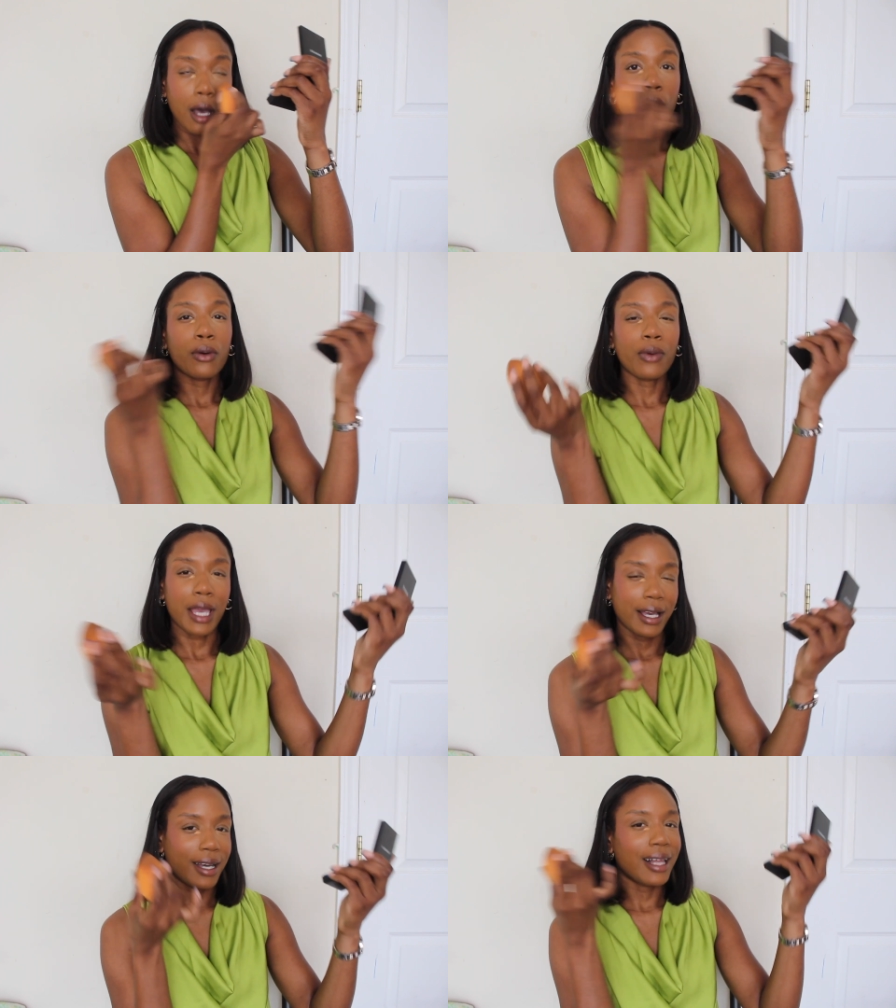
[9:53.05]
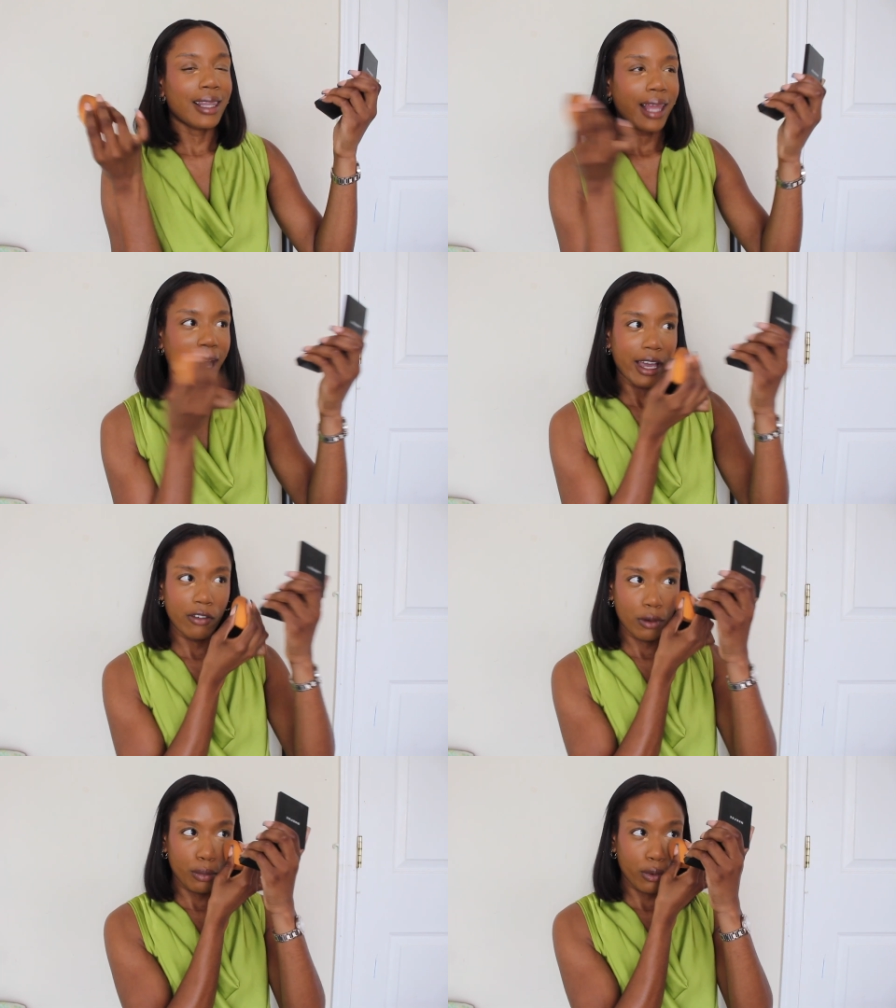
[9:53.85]
awake,
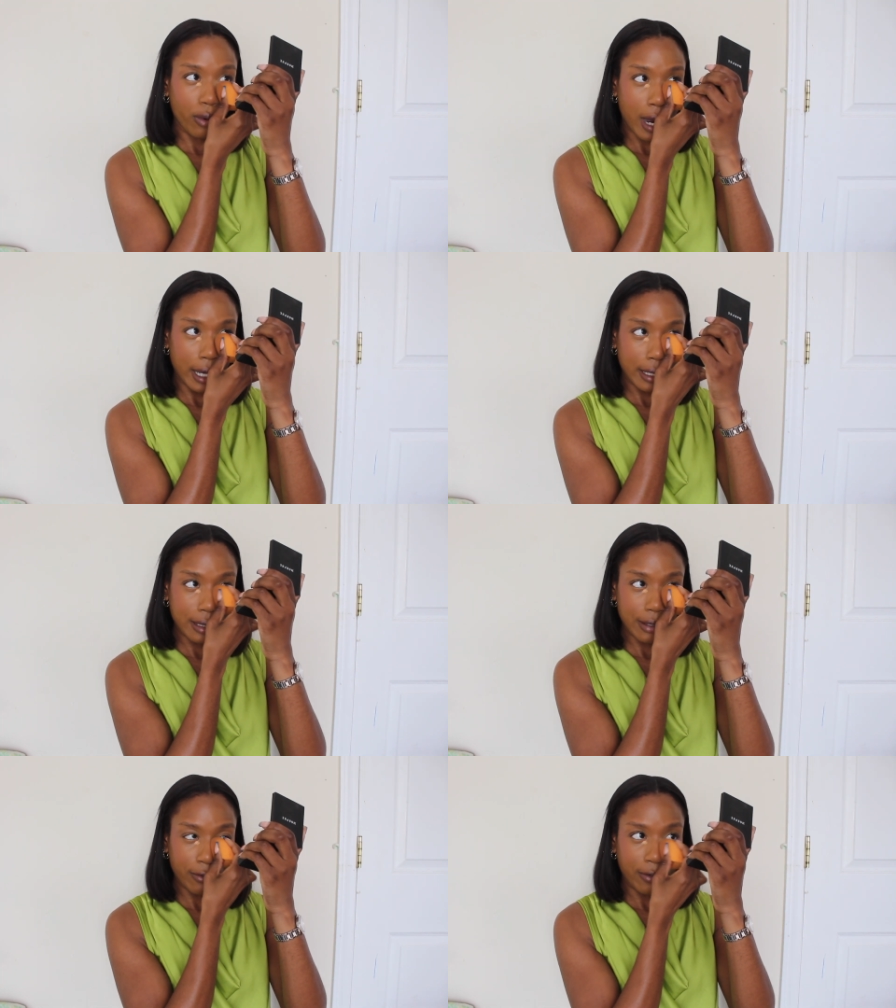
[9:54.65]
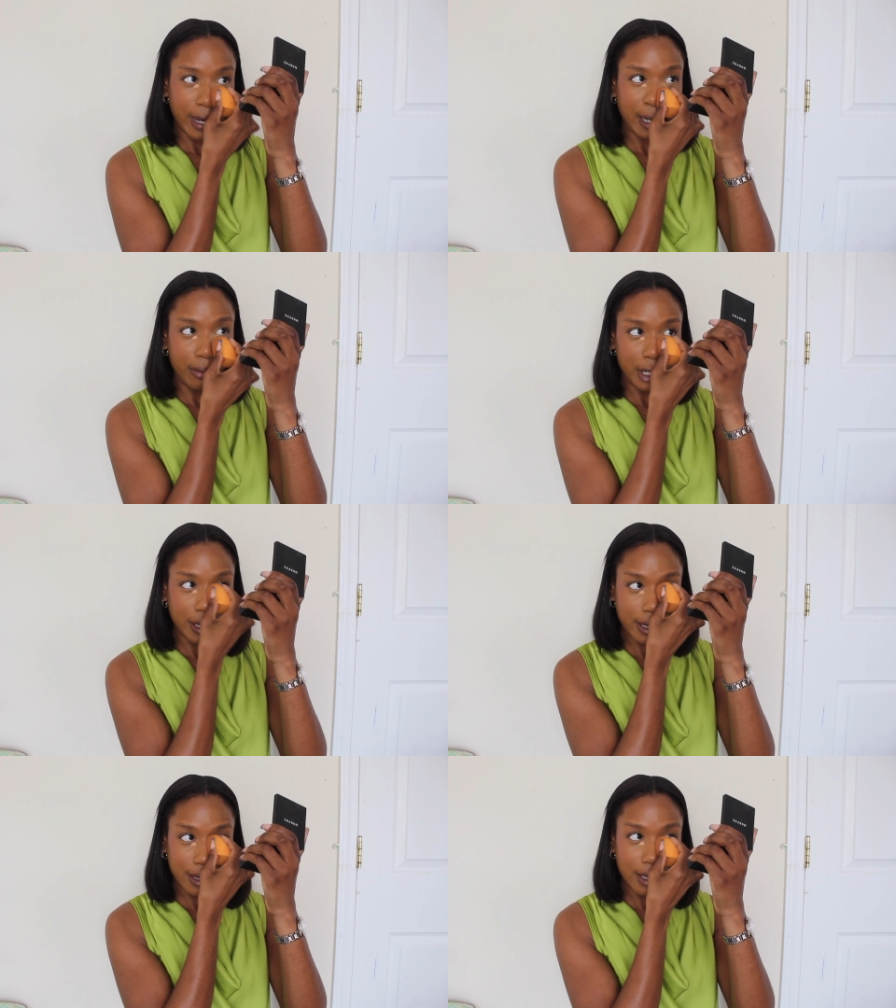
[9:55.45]
alive, bright, vibrant,
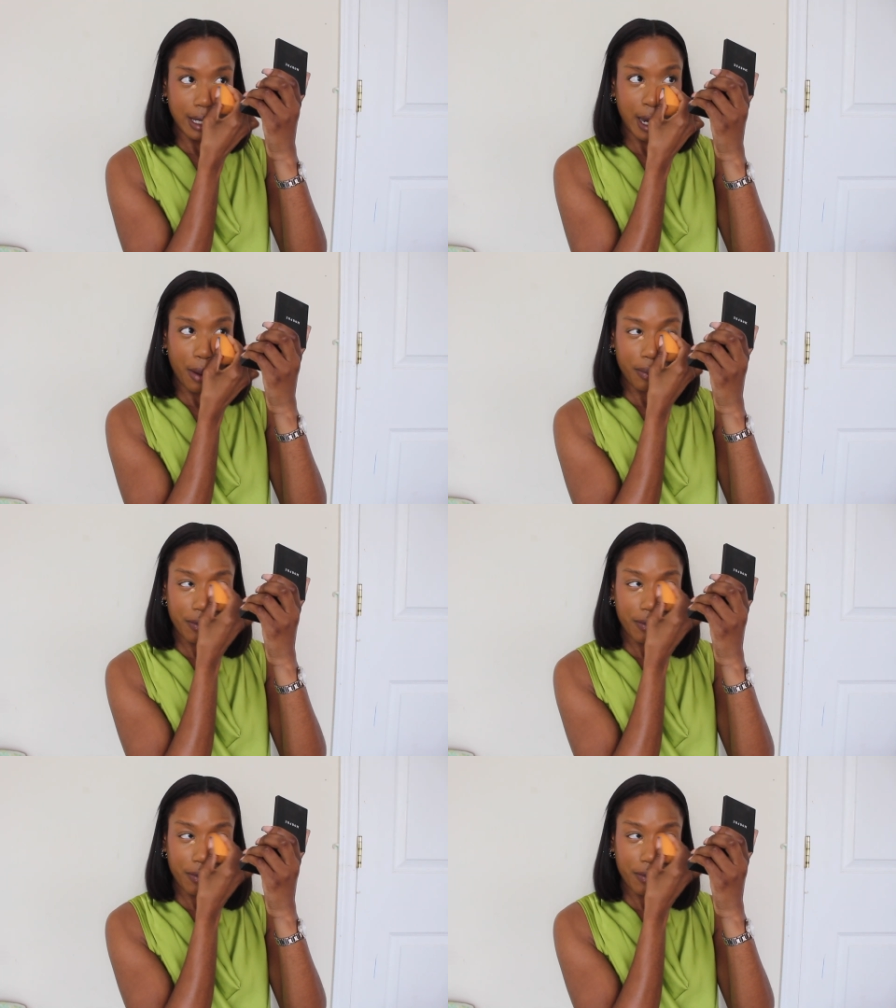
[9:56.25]
you know?